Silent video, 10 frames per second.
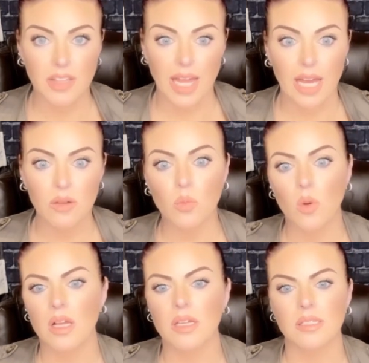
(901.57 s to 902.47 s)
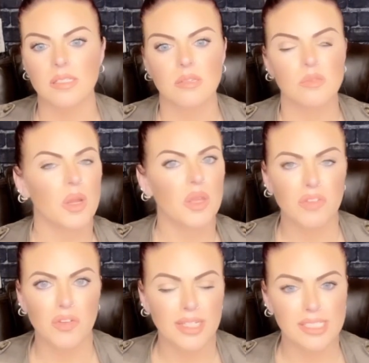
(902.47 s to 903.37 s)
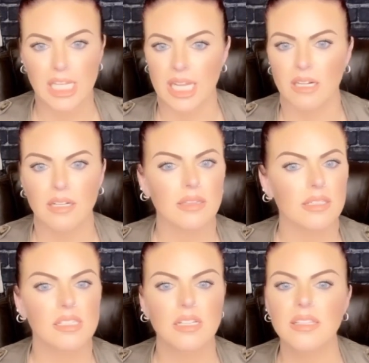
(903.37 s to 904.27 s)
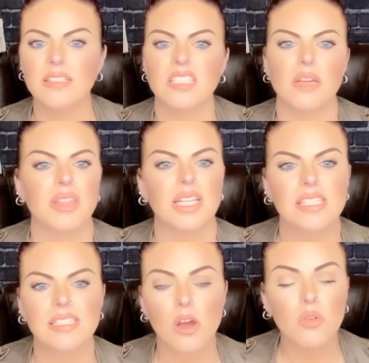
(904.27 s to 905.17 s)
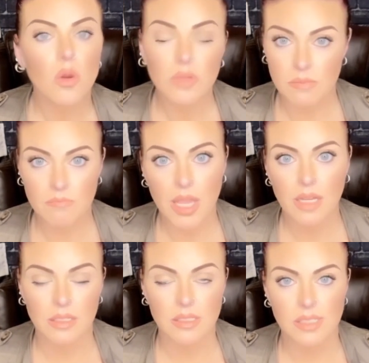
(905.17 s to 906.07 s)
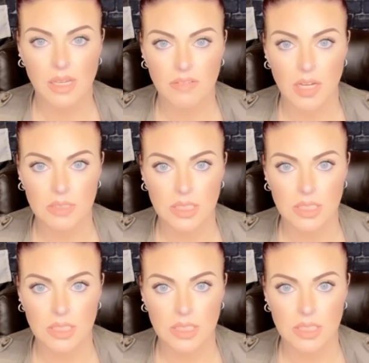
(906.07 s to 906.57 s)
that was, it was probably a few days later, there's another statement that says, oh no, it's maintenance that found